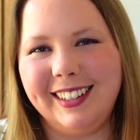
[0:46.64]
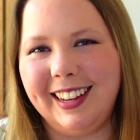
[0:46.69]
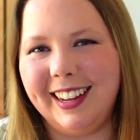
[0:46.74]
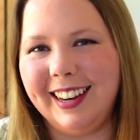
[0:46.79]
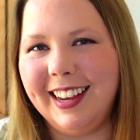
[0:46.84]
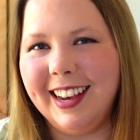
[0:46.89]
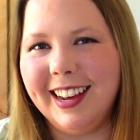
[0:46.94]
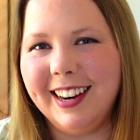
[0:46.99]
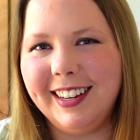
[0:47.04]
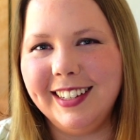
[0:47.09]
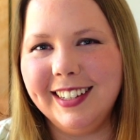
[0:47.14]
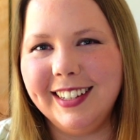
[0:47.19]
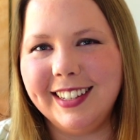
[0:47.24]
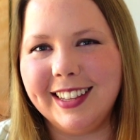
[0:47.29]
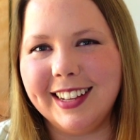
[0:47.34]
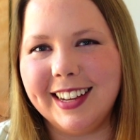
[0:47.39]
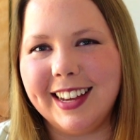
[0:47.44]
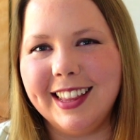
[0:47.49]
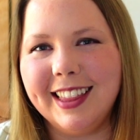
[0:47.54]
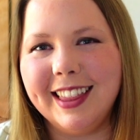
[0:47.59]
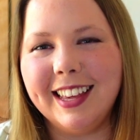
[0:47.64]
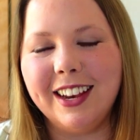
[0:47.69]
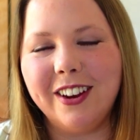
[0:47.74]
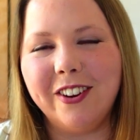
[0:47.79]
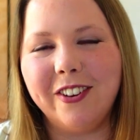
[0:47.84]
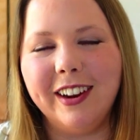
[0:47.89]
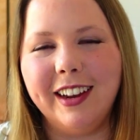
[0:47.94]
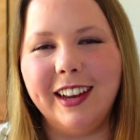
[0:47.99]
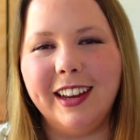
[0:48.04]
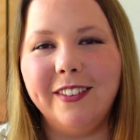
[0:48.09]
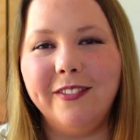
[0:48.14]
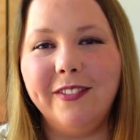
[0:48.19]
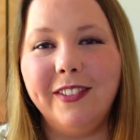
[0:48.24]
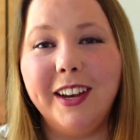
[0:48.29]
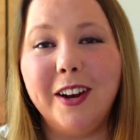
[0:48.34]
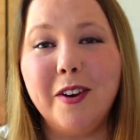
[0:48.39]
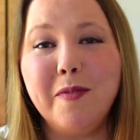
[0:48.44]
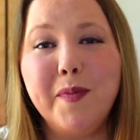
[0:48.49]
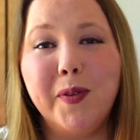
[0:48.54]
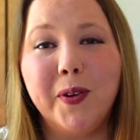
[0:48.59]
Data analysts that can think
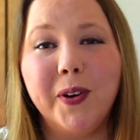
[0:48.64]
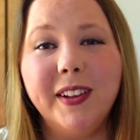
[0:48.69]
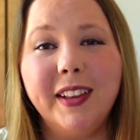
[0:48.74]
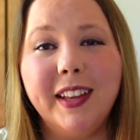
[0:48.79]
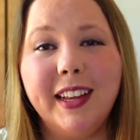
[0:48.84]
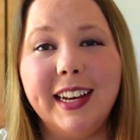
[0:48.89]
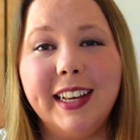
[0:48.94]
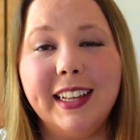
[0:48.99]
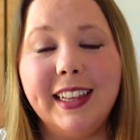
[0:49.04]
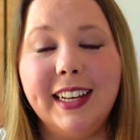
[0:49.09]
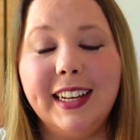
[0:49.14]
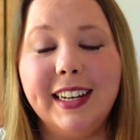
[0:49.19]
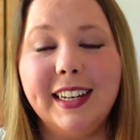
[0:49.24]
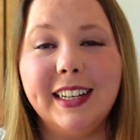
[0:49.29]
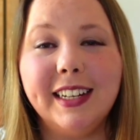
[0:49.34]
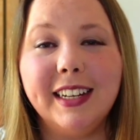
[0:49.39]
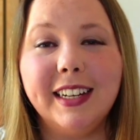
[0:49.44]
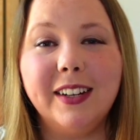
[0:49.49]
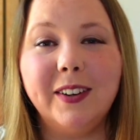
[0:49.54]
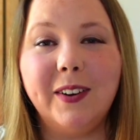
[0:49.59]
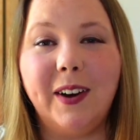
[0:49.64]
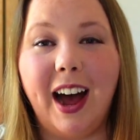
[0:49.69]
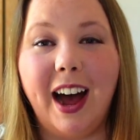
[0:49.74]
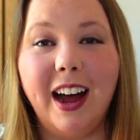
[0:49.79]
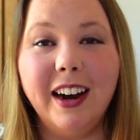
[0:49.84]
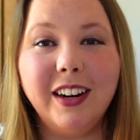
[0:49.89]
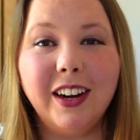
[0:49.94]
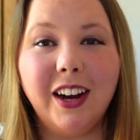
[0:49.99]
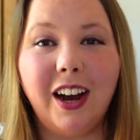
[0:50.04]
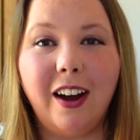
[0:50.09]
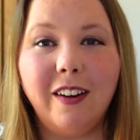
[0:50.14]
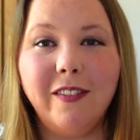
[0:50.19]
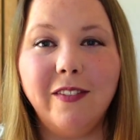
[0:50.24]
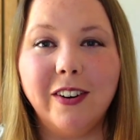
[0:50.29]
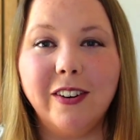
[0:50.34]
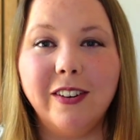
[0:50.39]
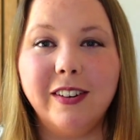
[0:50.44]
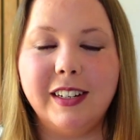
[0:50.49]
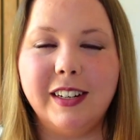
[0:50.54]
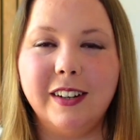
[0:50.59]
creatively are more likely to
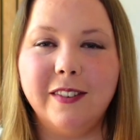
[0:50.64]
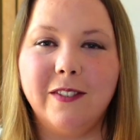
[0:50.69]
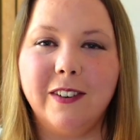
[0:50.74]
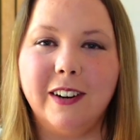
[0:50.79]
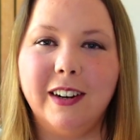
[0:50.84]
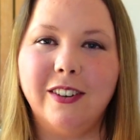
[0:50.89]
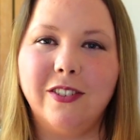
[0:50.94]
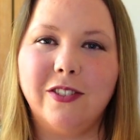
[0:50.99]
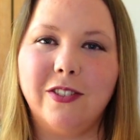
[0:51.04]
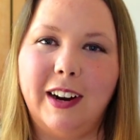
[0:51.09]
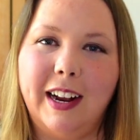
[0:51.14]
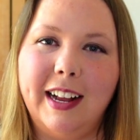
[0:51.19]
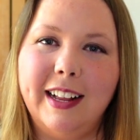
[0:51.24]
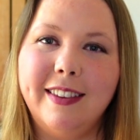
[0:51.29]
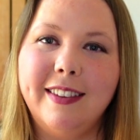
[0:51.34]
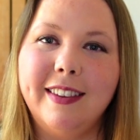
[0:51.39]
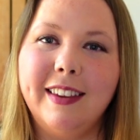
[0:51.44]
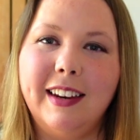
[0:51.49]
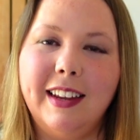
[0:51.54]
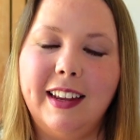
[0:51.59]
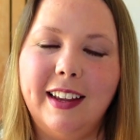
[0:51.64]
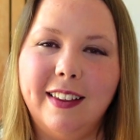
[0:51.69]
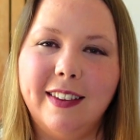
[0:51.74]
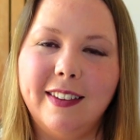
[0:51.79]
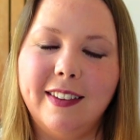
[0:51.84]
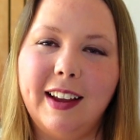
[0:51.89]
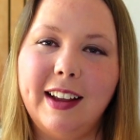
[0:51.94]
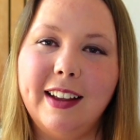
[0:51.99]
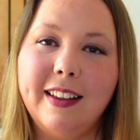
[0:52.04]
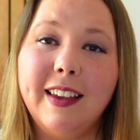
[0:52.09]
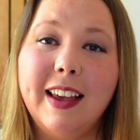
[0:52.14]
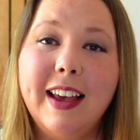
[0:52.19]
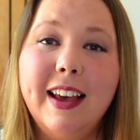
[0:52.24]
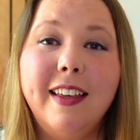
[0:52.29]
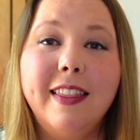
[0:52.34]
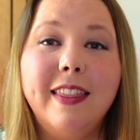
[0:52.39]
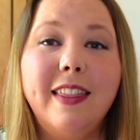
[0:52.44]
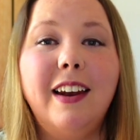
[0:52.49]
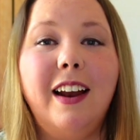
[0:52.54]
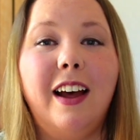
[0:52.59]
uncover different trends and insights
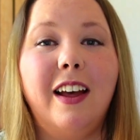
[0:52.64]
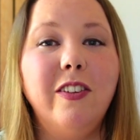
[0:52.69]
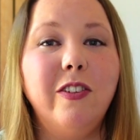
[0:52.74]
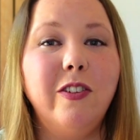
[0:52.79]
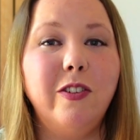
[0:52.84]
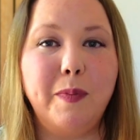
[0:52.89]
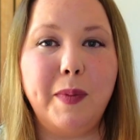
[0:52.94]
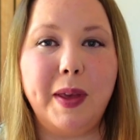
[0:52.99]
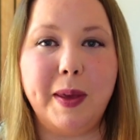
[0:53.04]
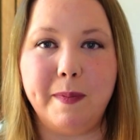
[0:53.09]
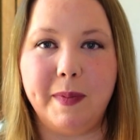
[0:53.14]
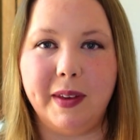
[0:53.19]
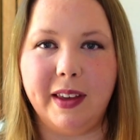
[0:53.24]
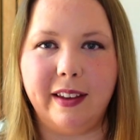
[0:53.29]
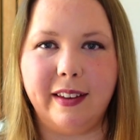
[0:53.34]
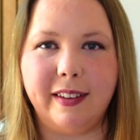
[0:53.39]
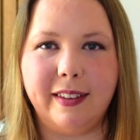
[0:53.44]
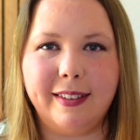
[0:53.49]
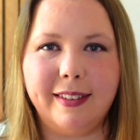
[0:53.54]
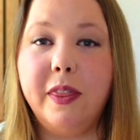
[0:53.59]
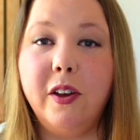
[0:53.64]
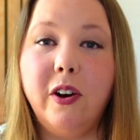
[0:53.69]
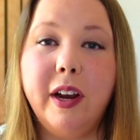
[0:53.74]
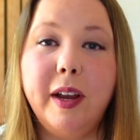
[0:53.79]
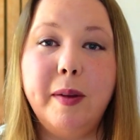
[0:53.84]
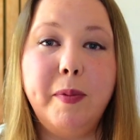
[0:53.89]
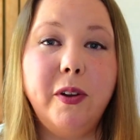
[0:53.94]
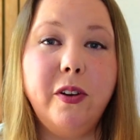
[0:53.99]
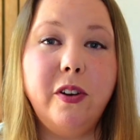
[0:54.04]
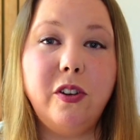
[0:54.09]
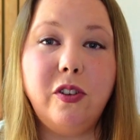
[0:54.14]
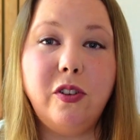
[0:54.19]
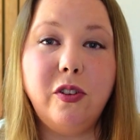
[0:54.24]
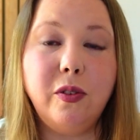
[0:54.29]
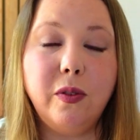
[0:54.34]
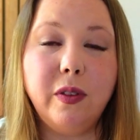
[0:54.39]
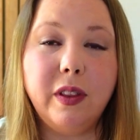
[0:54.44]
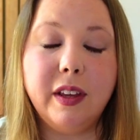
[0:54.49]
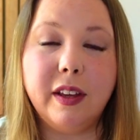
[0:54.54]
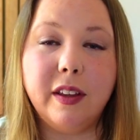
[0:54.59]
that others may miss. They're able to
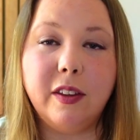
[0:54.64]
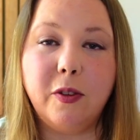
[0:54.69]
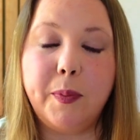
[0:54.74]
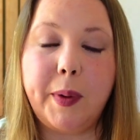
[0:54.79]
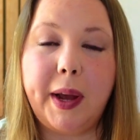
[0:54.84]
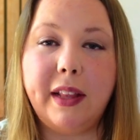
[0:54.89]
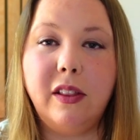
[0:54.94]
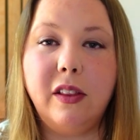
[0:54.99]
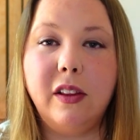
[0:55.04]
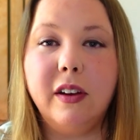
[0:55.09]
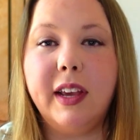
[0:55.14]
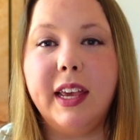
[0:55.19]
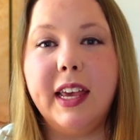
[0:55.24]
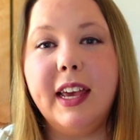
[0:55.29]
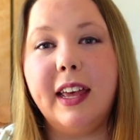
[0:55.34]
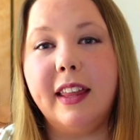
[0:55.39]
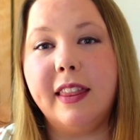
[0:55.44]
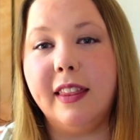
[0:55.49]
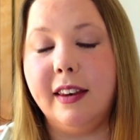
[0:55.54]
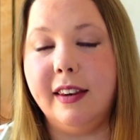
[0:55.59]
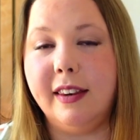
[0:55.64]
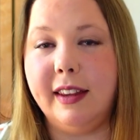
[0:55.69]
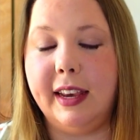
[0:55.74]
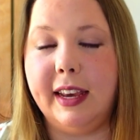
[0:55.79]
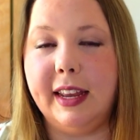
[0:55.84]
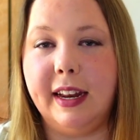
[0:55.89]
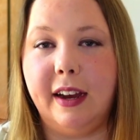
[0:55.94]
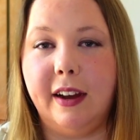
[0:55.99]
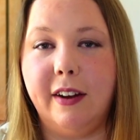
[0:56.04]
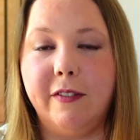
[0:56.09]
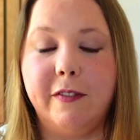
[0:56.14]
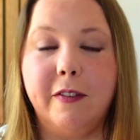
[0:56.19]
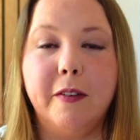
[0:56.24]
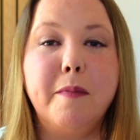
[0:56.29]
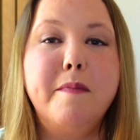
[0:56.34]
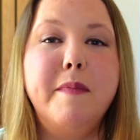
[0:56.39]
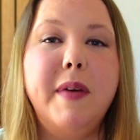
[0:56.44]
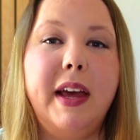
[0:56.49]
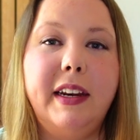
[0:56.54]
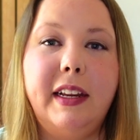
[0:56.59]
do this by looking at the data
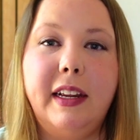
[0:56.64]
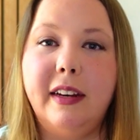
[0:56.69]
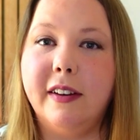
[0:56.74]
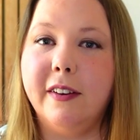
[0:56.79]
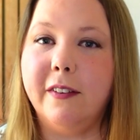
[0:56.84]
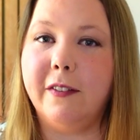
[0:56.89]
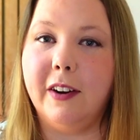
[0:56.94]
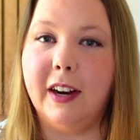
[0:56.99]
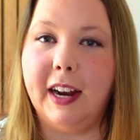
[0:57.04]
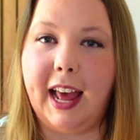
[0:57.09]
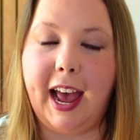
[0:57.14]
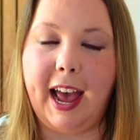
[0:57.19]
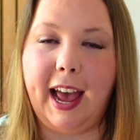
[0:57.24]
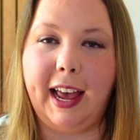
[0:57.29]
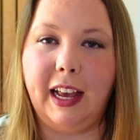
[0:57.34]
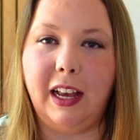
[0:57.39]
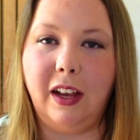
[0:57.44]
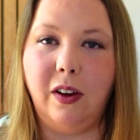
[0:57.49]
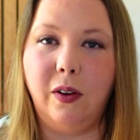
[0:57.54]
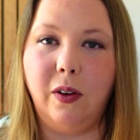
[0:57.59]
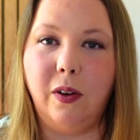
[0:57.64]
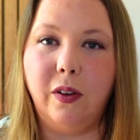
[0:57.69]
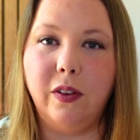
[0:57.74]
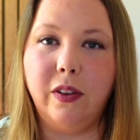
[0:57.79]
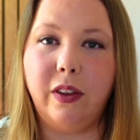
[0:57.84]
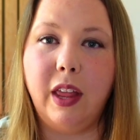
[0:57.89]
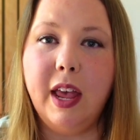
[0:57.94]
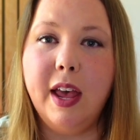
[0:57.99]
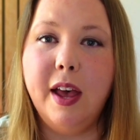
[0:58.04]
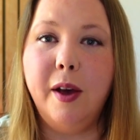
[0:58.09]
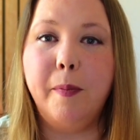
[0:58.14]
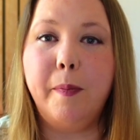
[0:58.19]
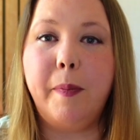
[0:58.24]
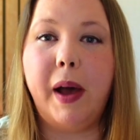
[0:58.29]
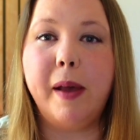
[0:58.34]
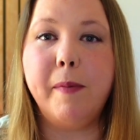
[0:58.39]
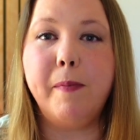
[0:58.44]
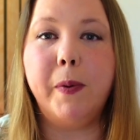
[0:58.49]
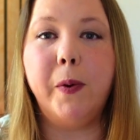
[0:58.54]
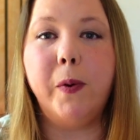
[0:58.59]
from many different angles,
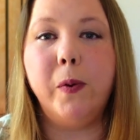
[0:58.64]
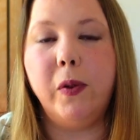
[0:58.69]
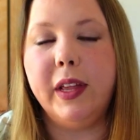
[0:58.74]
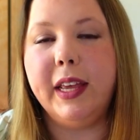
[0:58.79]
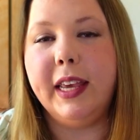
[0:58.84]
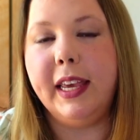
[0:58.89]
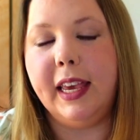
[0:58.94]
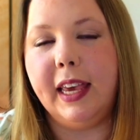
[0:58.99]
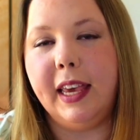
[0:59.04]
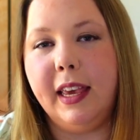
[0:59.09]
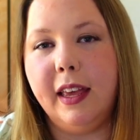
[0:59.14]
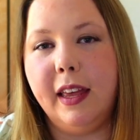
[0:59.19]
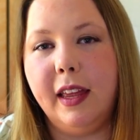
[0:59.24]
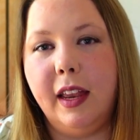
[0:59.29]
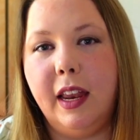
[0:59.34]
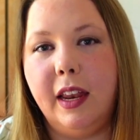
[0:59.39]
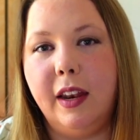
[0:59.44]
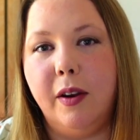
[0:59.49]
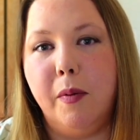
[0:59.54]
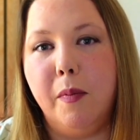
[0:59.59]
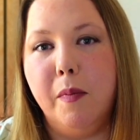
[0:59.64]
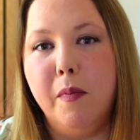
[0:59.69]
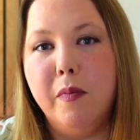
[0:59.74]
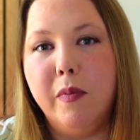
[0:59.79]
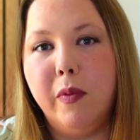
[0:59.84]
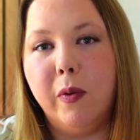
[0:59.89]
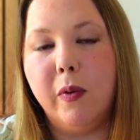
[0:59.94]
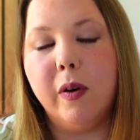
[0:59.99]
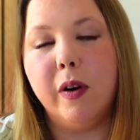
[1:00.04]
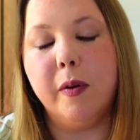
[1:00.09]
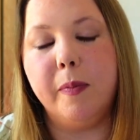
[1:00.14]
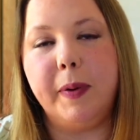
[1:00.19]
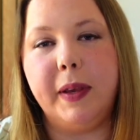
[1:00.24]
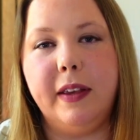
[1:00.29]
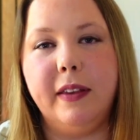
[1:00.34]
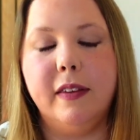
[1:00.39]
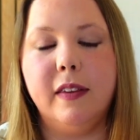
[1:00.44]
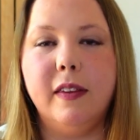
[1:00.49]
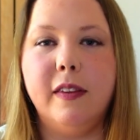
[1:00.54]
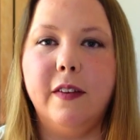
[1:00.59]
by pulling in more
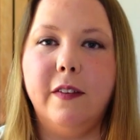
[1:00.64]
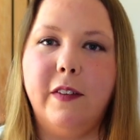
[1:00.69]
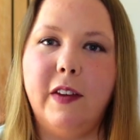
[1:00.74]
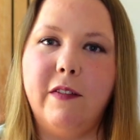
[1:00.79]
pieces of